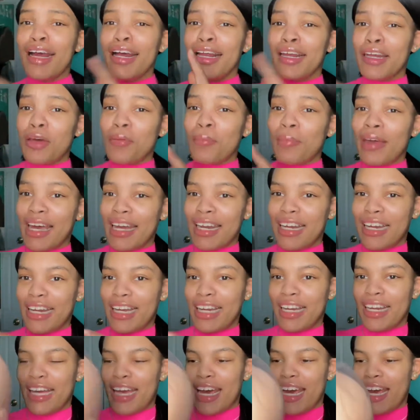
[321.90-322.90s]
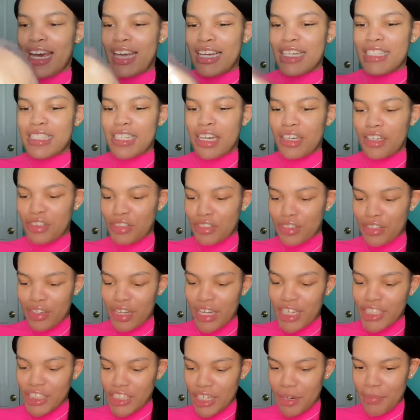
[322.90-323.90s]
the mannequin head. So you do
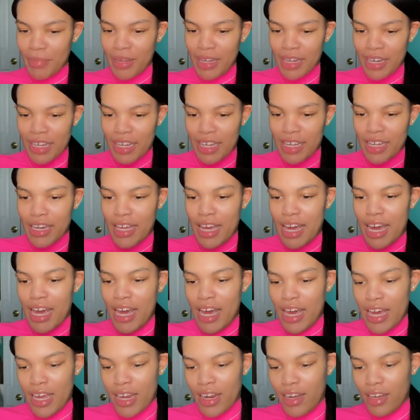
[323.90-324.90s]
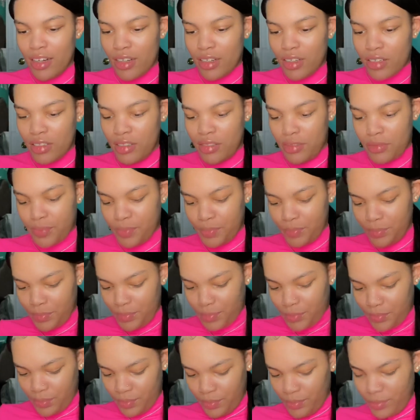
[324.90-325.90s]
get your mannequin head. Um,
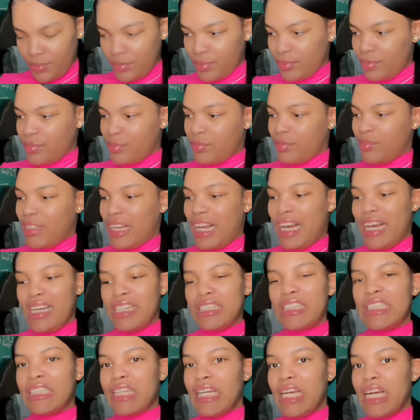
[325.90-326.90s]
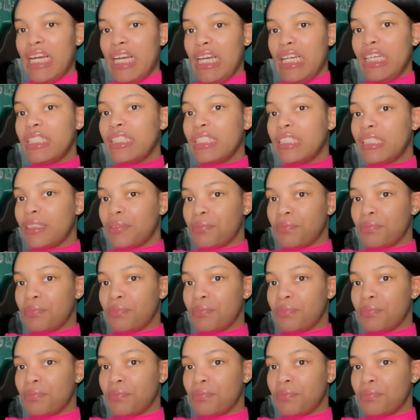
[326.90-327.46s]
it stinks.